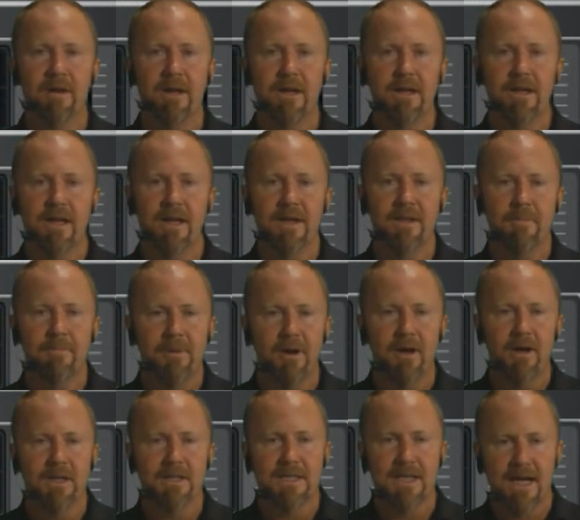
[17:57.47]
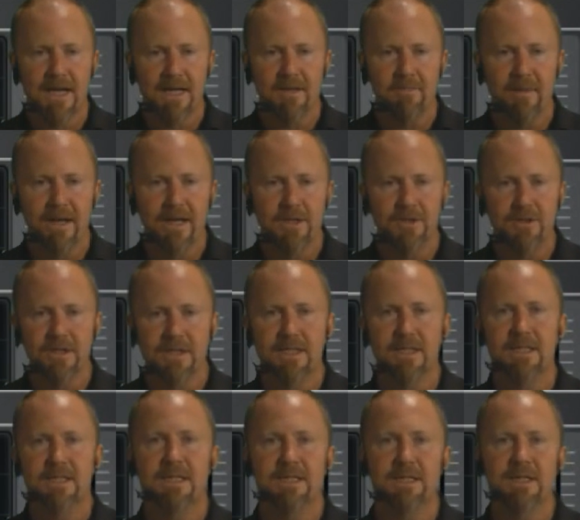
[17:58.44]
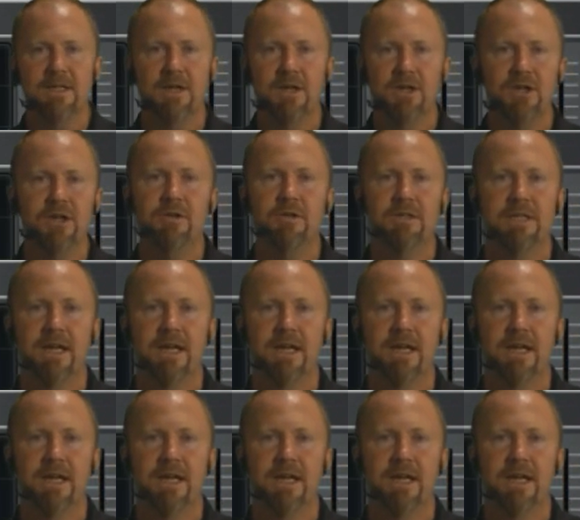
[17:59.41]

in the past had a matrix. This isn't a new